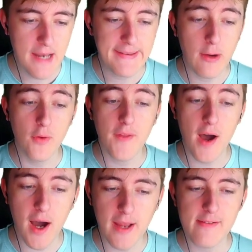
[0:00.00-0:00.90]
Now, on the
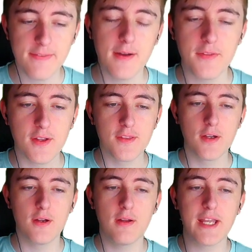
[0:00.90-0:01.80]
higher,
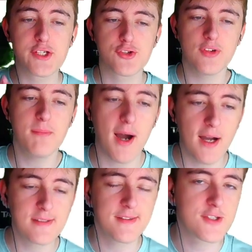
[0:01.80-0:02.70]
the extreme
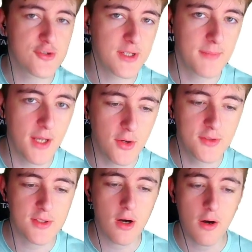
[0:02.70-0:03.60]
highs and extreme
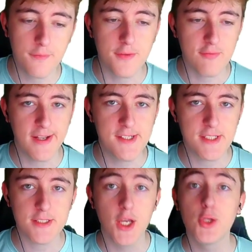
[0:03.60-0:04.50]
lows of the
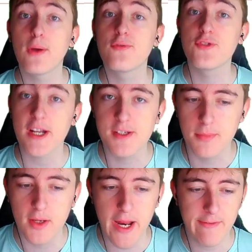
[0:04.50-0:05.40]
ranges, you have rejection
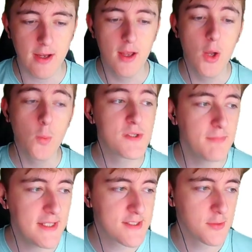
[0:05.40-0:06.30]
block area, which
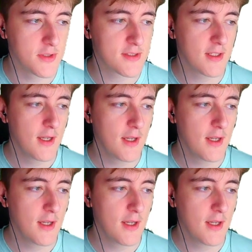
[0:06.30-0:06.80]
means to us